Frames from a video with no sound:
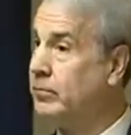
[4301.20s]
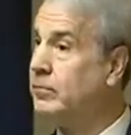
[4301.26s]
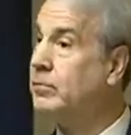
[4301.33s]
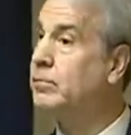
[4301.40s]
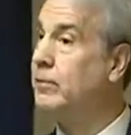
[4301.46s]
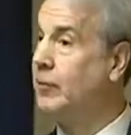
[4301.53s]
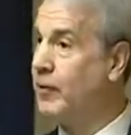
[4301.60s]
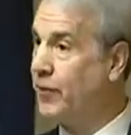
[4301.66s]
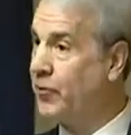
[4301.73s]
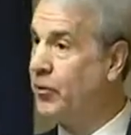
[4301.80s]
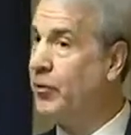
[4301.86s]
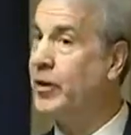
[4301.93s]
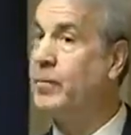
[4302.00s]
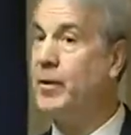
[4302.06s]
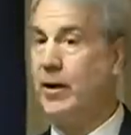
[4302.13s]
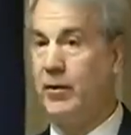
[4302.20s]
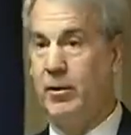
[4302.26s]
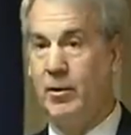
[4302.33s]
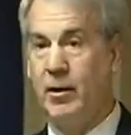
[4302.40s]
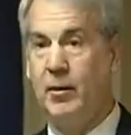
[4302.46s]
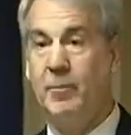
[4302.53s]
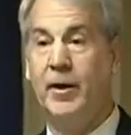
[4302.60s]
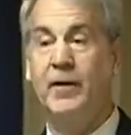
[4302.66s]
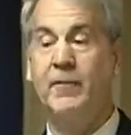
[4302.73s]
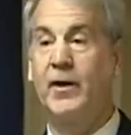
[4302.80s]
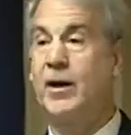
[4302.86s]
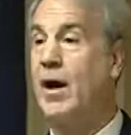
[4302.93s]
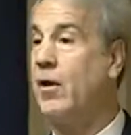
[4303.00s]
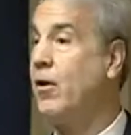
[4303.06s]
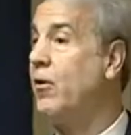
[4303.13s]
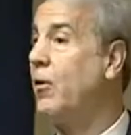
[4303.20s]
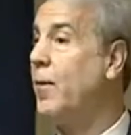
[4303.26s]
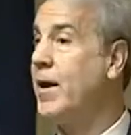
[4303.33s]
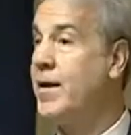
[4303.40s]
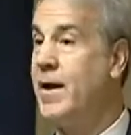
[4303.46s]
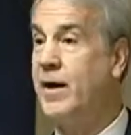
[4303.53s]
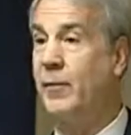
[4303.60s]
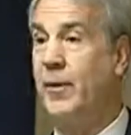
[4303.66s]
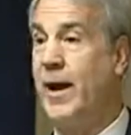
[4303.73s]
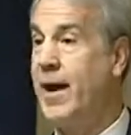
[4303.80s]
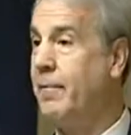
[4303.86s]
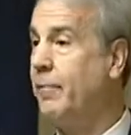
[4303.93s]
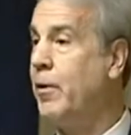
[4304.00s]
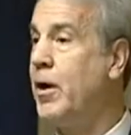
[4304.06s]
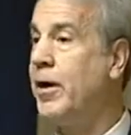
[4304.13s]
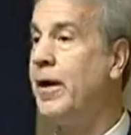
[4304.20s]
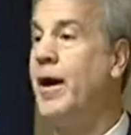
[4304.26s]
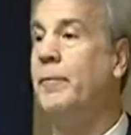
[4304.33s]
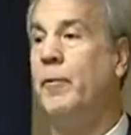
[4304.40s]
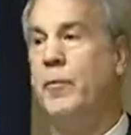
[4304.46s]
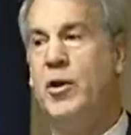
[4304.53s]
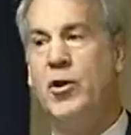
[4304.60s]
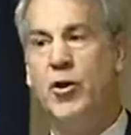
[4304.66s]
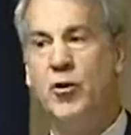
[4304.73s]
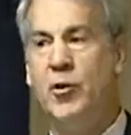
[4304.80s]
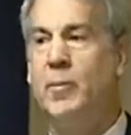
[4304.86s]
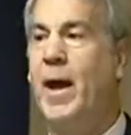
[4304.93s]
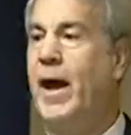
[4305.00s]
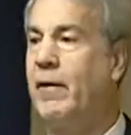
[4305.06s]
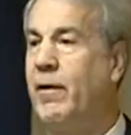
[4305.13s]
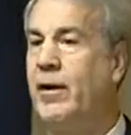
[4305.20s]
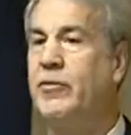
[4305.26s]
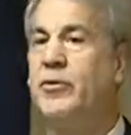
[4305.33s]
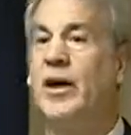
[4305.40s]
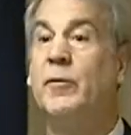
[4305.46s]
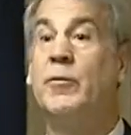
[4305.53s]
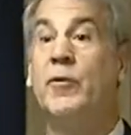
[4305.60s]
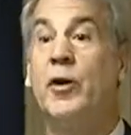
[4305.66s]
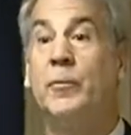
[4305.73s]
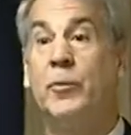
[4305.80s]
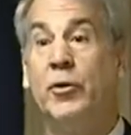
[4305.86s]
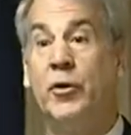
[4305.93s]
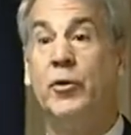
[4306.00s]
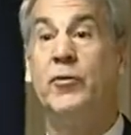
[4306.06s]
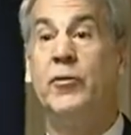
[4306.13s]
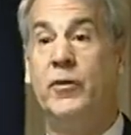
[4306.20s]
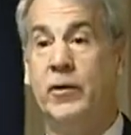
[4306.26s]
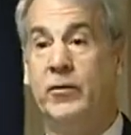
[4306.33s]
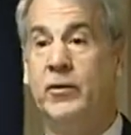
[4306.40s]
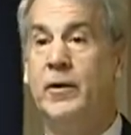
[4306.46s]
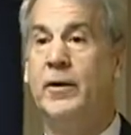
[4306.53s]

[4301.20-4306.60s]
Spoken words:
We'd rather do it in the middle. But if it got all the way done and we hadn't brought it up and we knew the background check was going to produce this